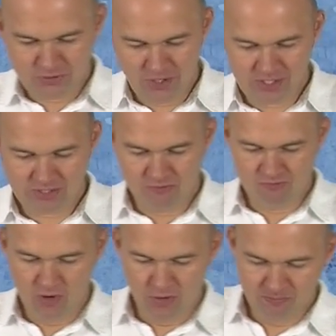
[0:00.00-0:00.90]
church in
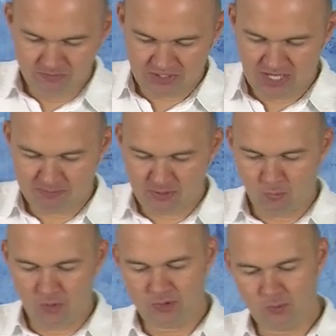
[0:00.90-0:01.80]
Rome, chapter
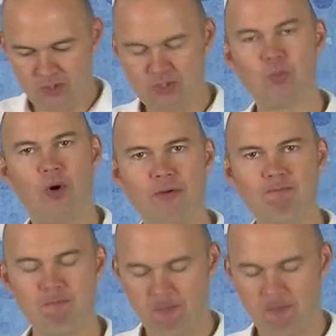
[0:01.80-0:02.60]
1, verse 1,